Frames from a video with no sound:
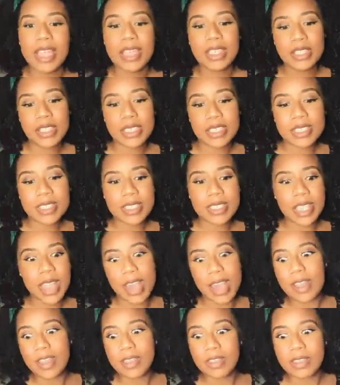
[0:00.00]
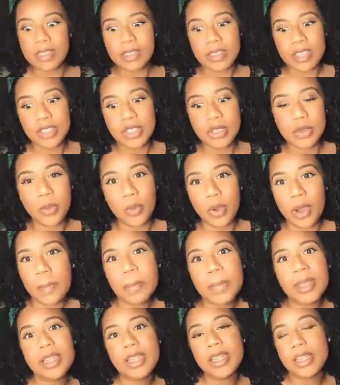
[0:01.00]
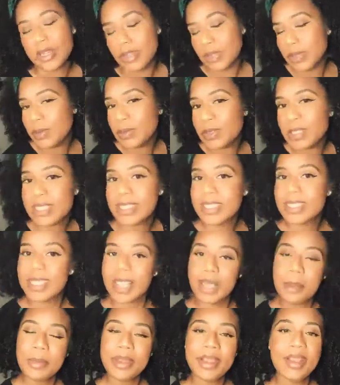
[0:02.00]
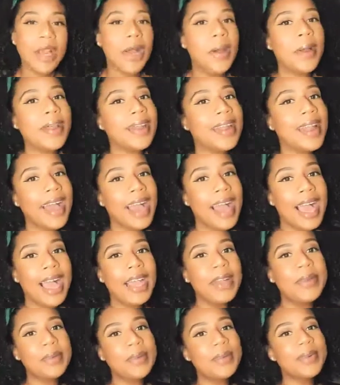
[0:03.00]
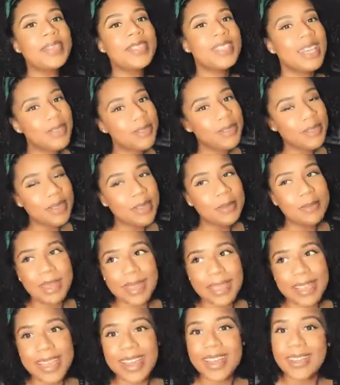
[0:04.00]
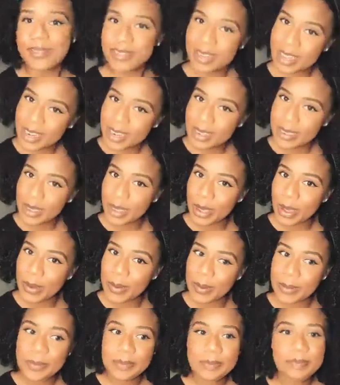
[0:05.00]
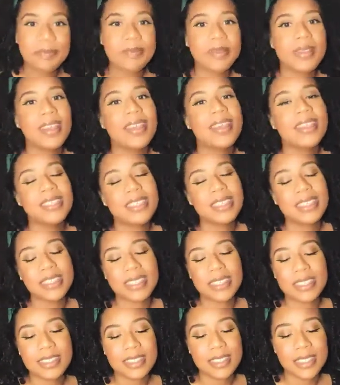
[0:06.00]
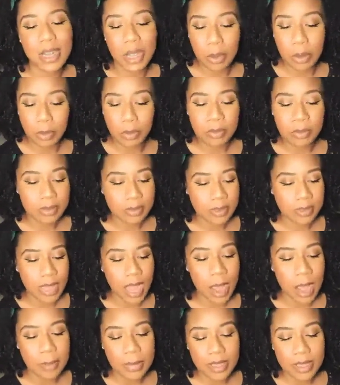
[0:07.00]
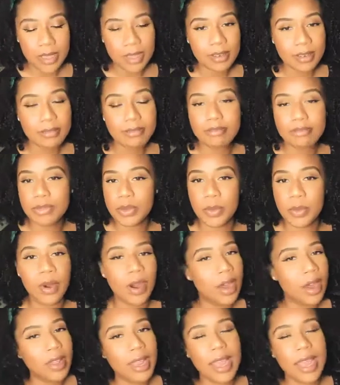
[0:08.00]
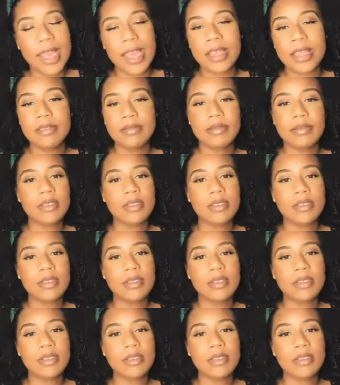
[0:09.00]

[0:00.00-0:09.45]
just anything that you want me to do, just let me know and I will definitely make a video. Just, comment, do all that,